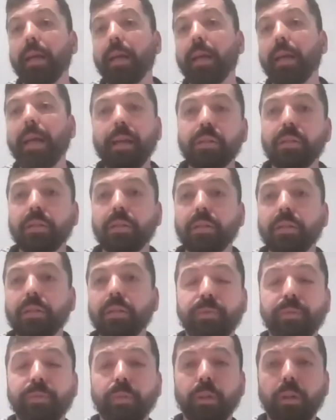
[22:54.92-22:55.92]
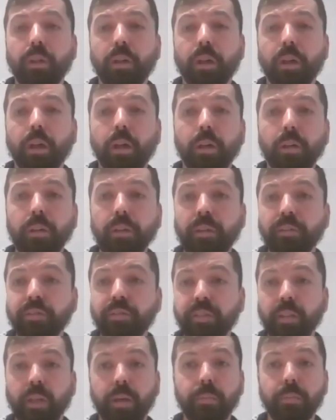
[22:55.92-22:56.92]
like ensuite, the no
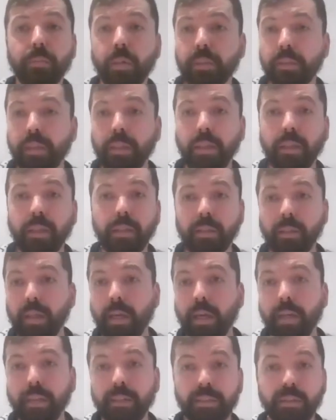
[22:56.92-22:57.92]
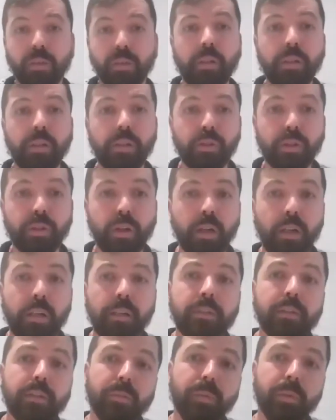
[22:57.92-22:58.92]
kitchenette for, uh, if somebody likes to
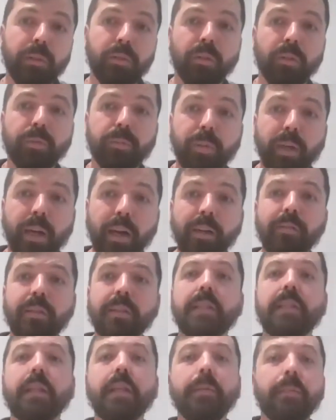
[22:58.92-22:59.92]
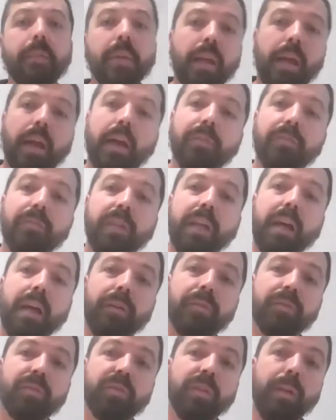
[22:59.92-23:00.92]
enjoy a little bit of privacy. And we
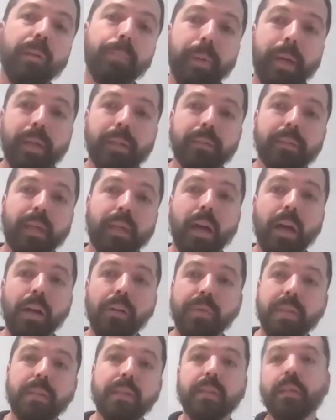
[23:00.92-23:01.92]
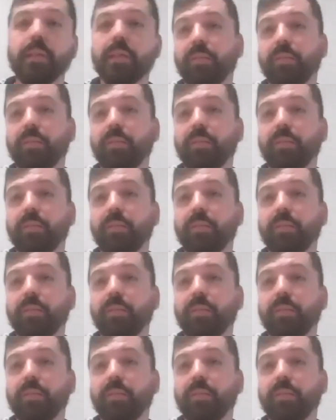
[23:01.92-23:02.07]
have three penthouses as